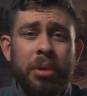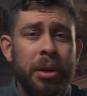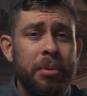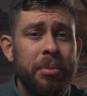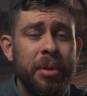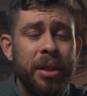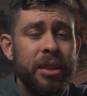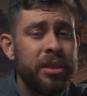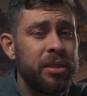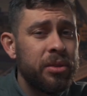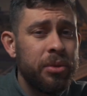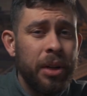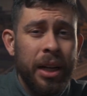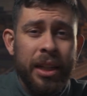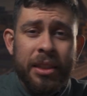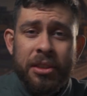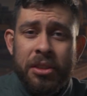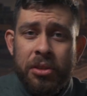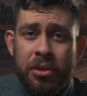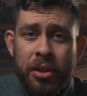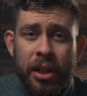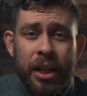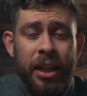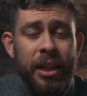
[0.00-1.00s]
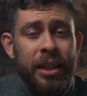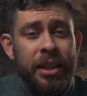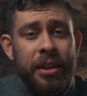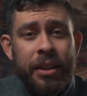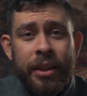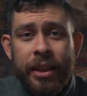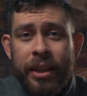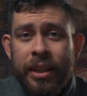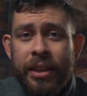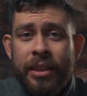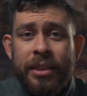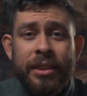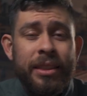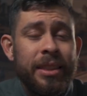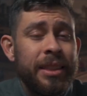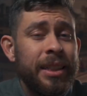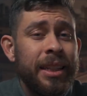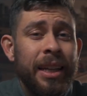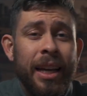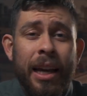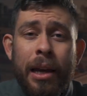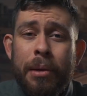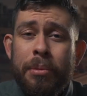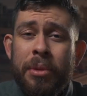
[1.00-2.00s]
my best to answer any of these.
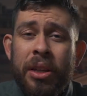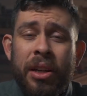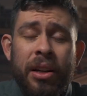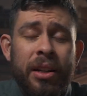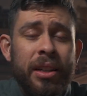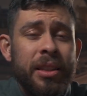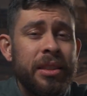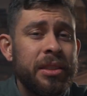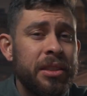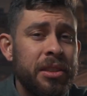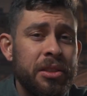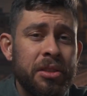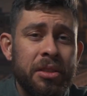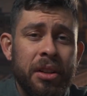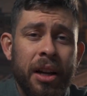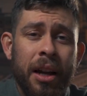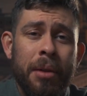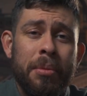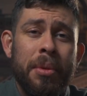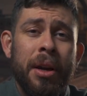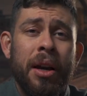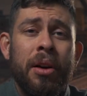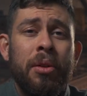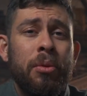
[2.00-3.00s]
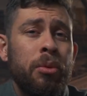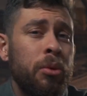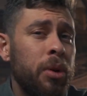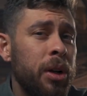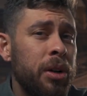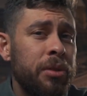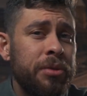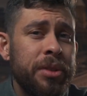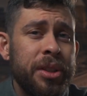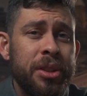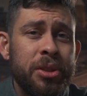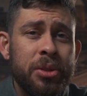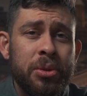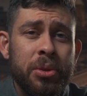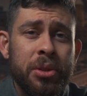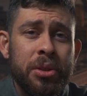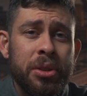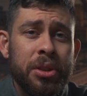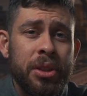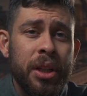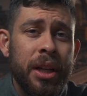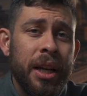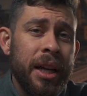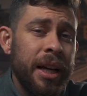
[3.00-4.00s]
DM me on Instagram at
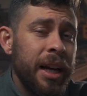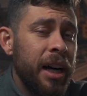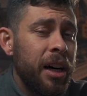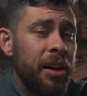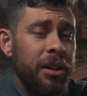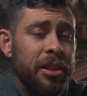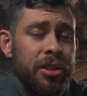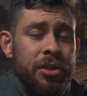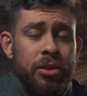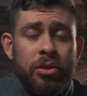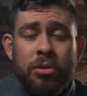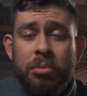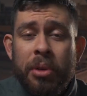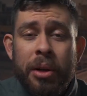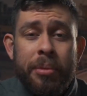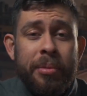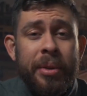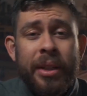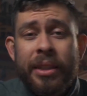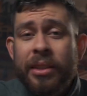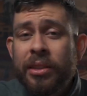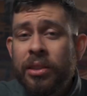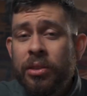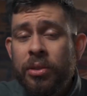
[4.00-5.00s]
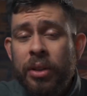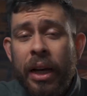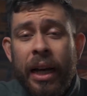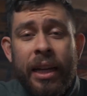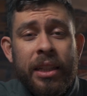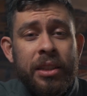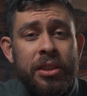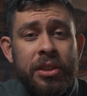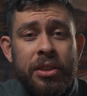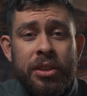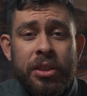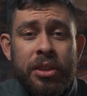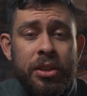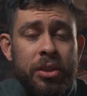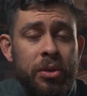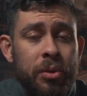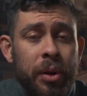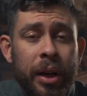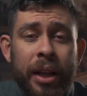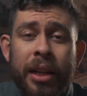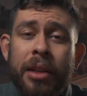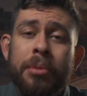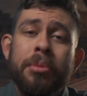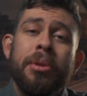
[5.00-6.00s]
whatovisuals. I'll do my best to answer to
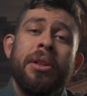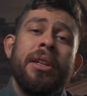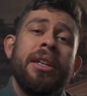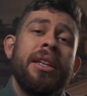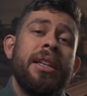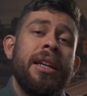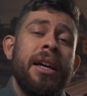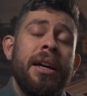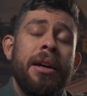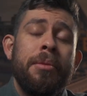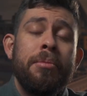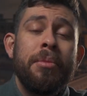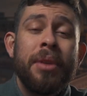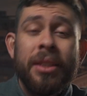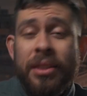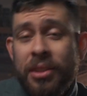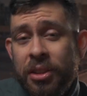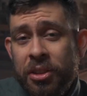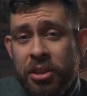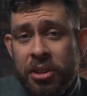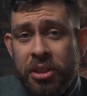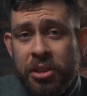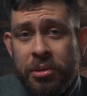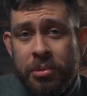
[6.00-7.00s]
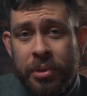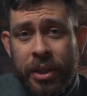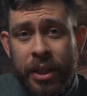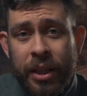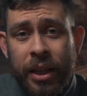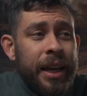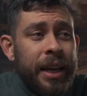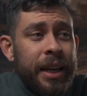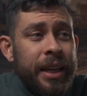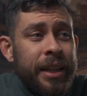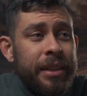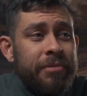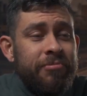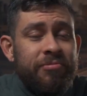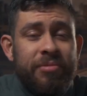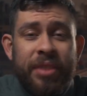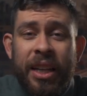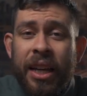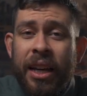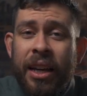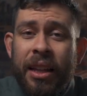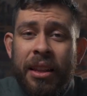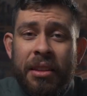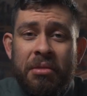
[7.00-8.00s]
anybody that messages me. And
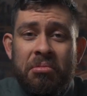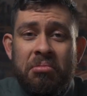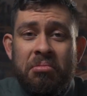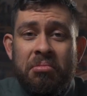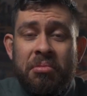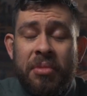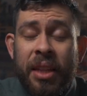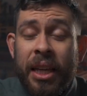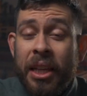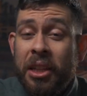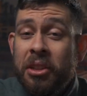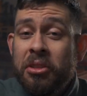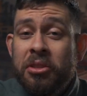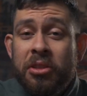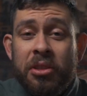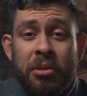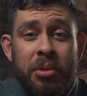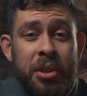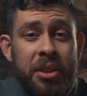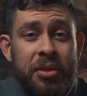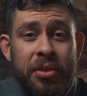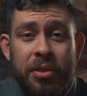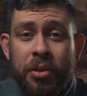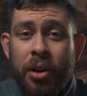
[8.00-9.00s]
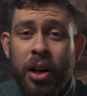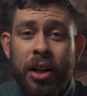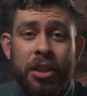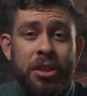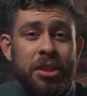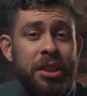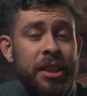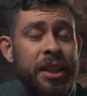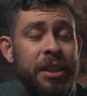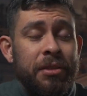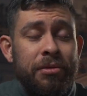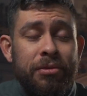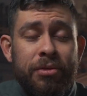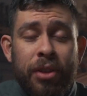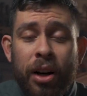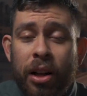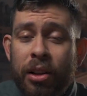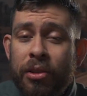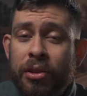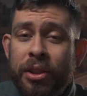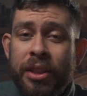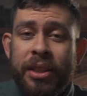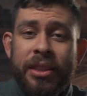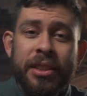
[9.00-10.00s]
yeah, thank you so much for watching and
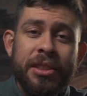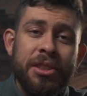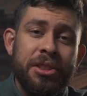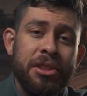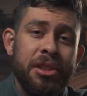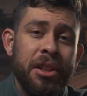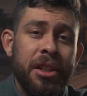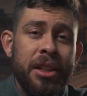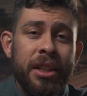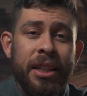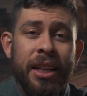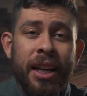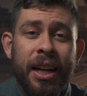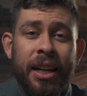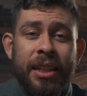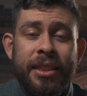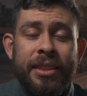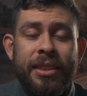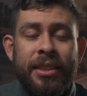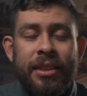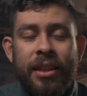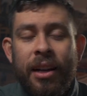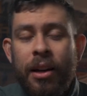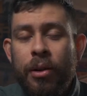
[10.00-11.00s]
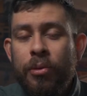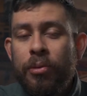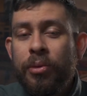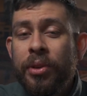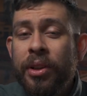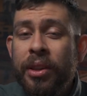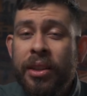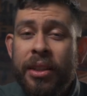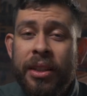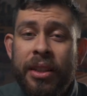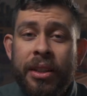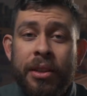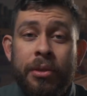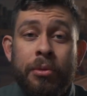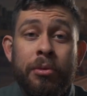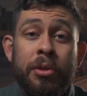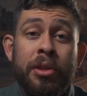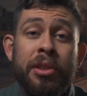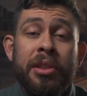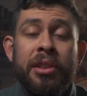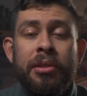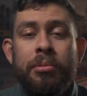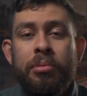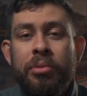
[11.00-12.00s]
following this journey, guys. I really,
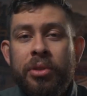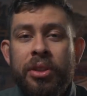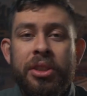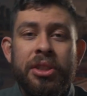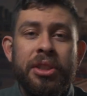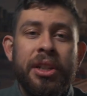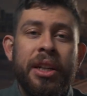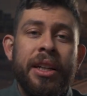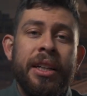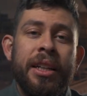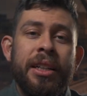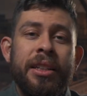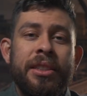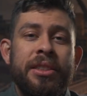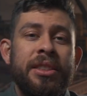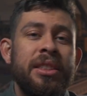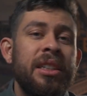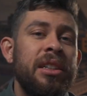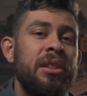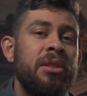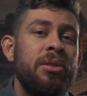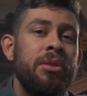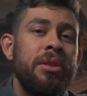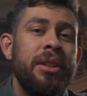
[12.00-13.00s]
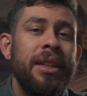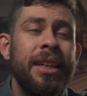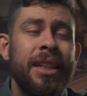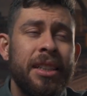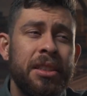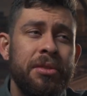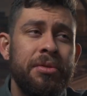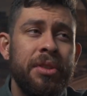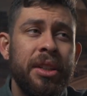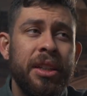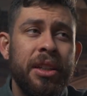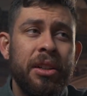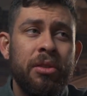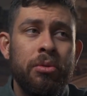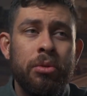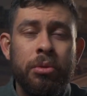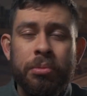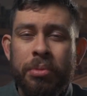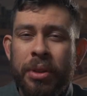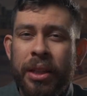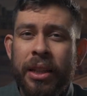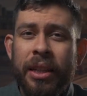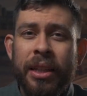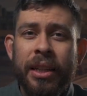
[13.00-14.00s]
really appreciate it. So next video will
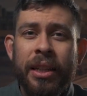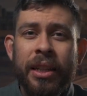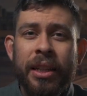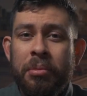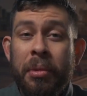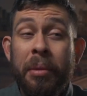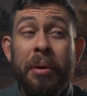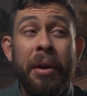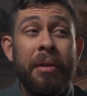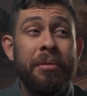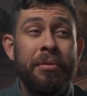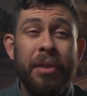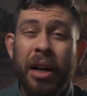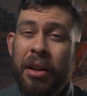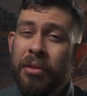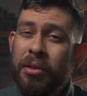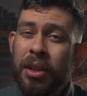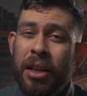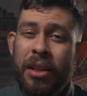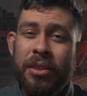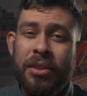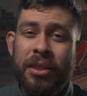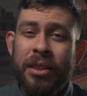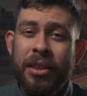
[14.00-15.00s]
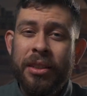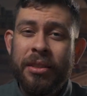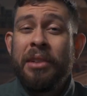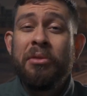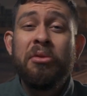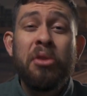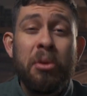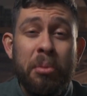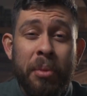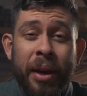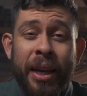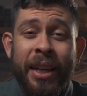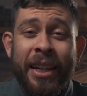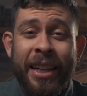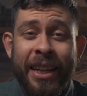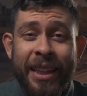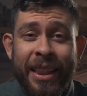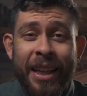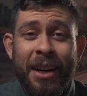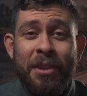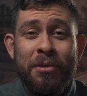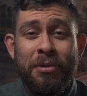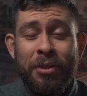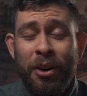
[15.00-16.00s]
be maybe at 5,000. If we make
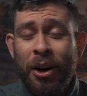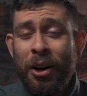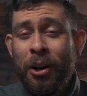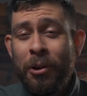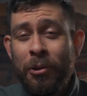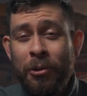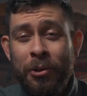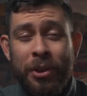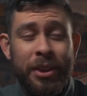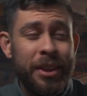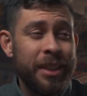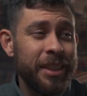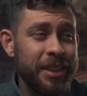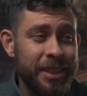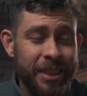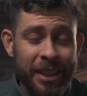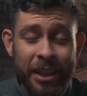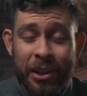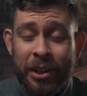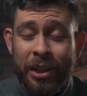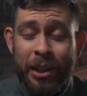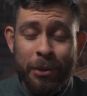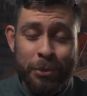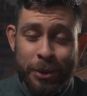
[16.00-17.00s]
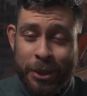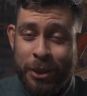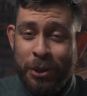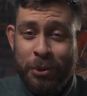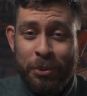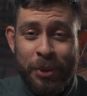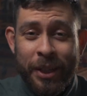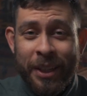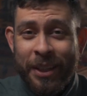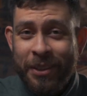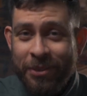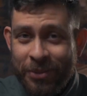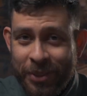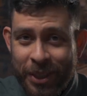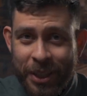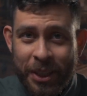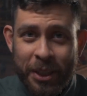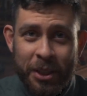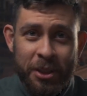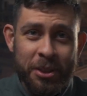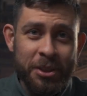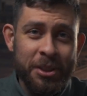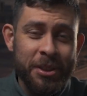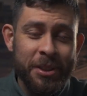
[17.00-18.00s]
it that far with this year and I'm still making
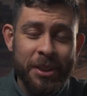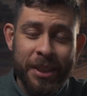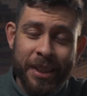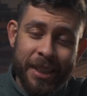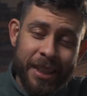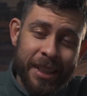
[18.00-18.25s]
videos,